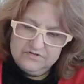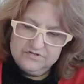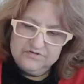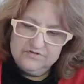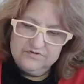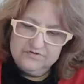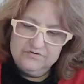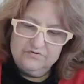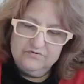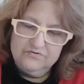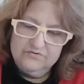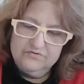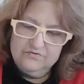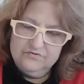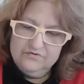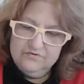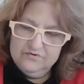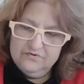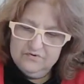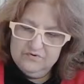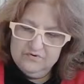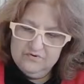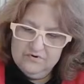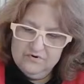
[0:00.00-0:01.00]
2,
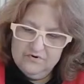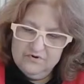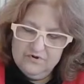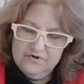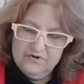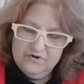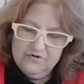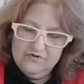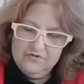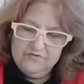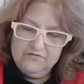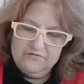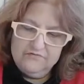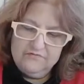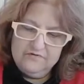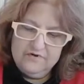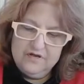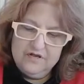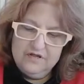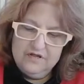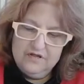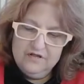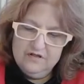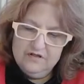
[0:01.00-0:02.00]

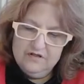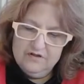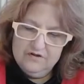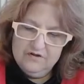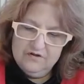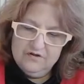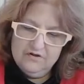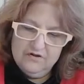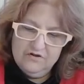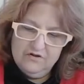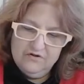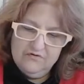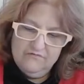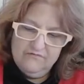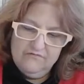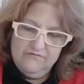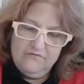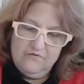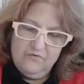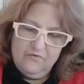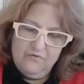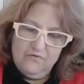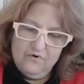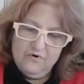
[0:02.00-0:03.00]
3,
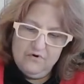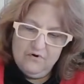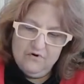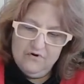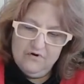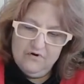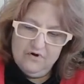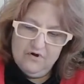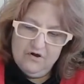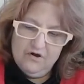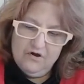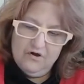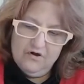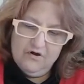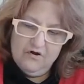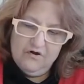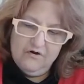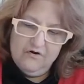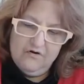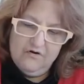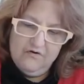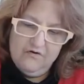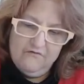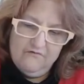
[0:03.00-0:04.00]
4,
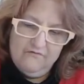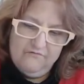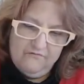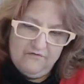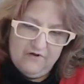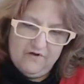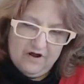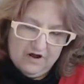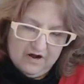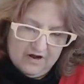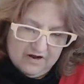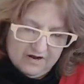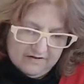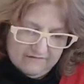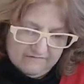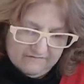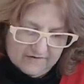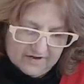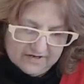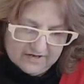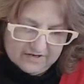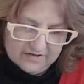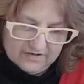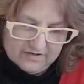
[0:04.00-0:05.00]
5.
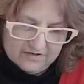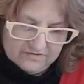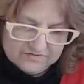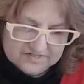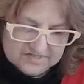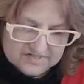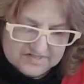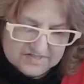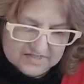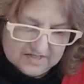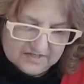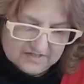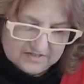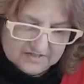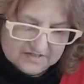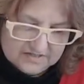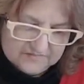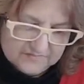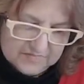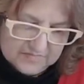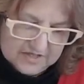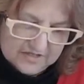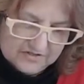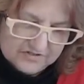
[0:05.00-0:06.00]
I can go
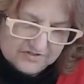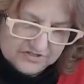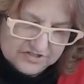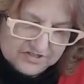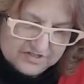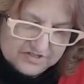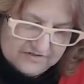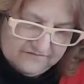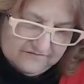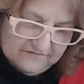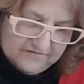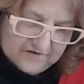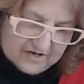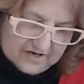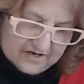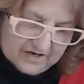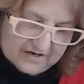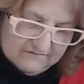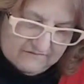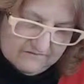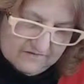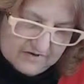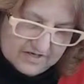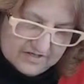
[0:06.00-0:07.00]
6, but she did
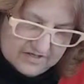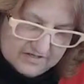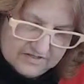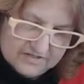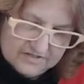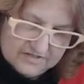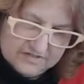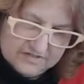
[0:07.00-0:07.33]
5, right?